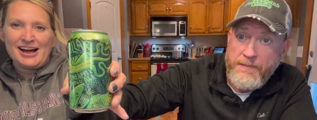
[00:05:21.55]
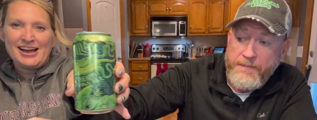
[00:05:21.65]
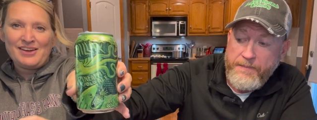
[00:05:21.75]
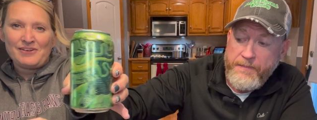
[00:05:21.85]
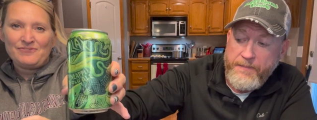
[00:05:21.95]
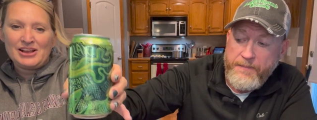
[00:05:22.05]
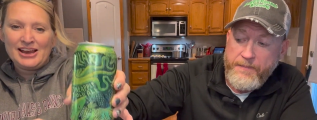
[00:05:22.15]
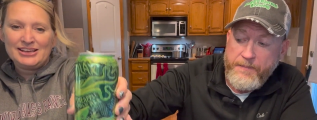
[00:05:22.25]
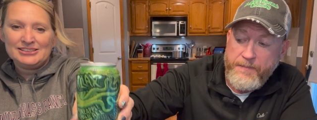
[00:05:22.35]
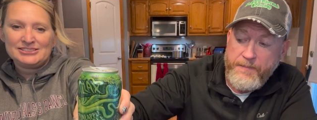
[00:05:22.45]
Speaker 1: I have a
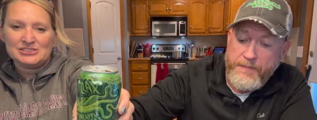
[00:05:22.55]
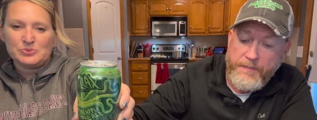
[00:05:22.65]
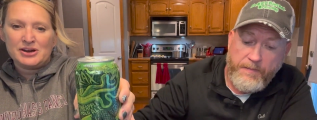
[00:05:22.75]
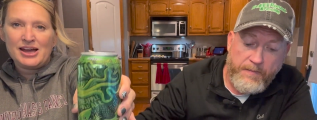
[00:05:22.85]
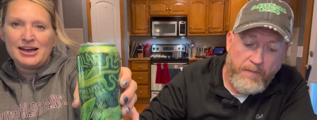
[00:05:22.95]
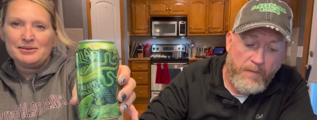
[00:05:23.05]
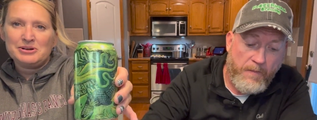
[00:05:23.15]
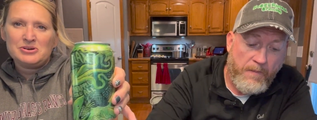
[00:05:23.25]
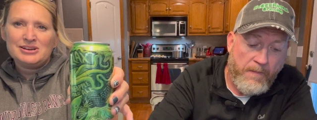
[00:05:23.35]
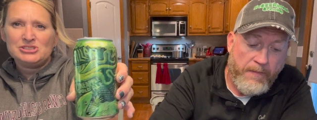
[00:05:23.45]
feeling this is what I'm
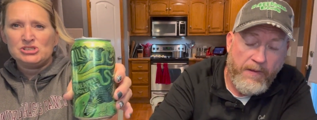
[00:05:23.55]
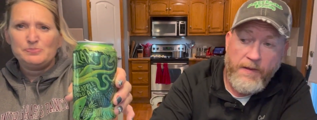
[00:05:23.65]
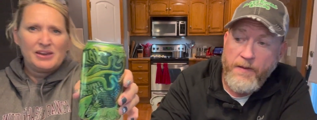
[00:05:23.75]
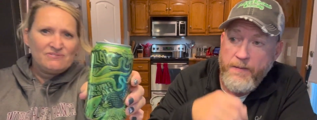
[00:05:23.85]
going to be